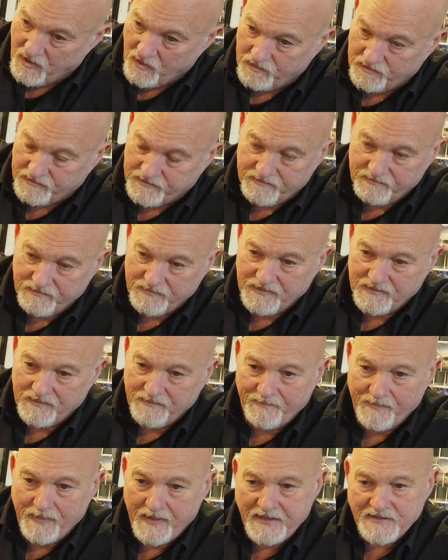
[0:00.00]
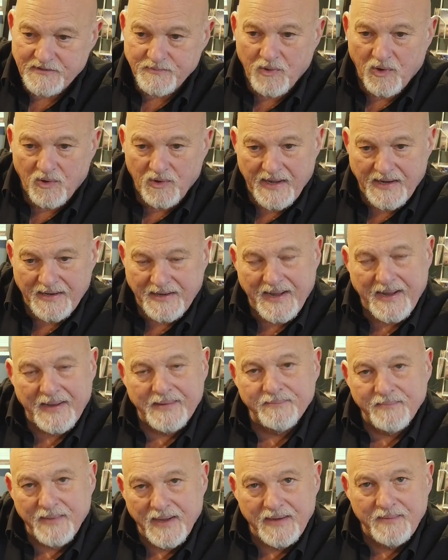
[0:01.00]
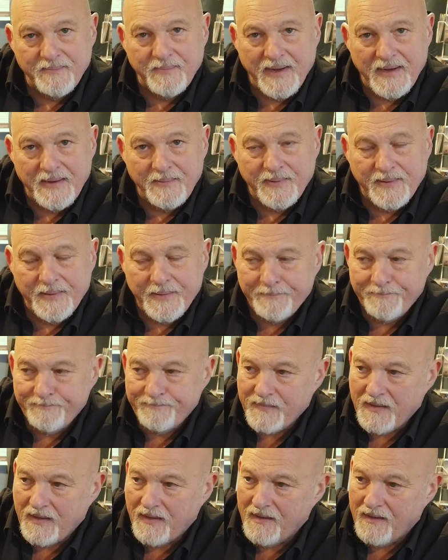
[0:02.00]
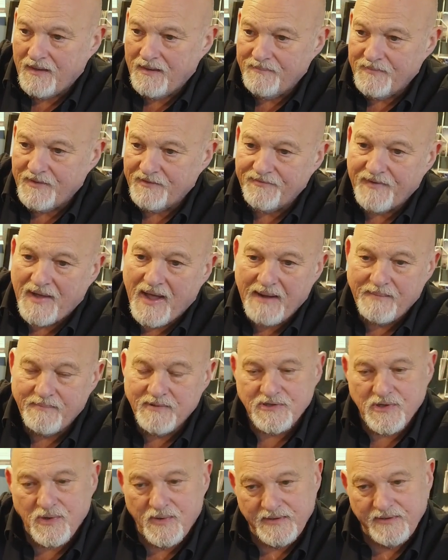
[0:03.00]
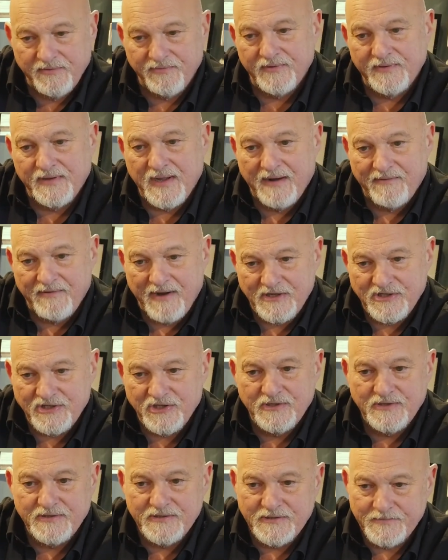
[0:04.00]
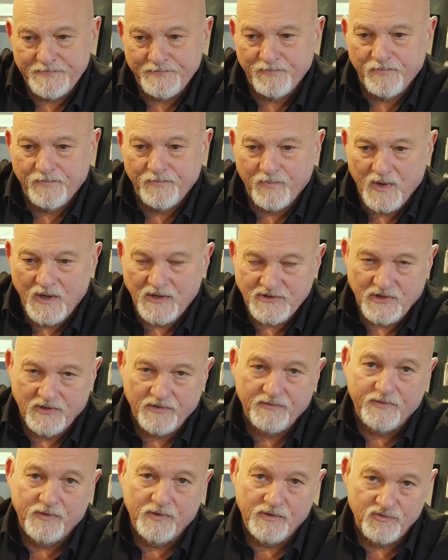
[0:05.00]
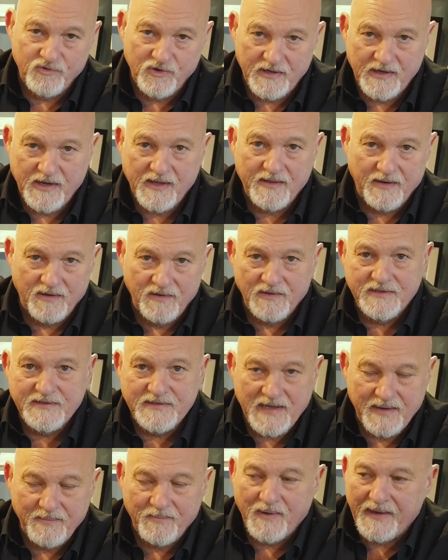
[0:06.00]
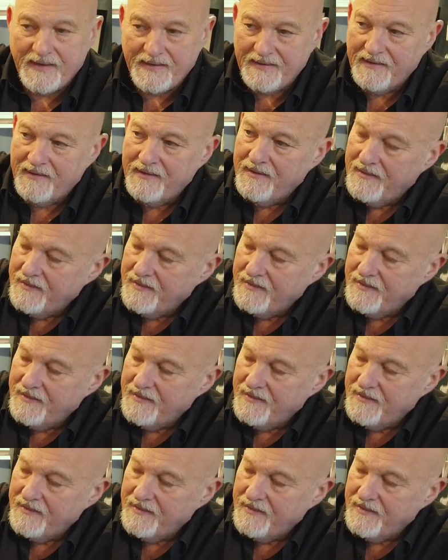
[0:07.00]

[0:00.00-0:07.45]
mould, it's more like a handmade paper. The fibres go in different directions, whereas on a Fourdrinier they go the same way.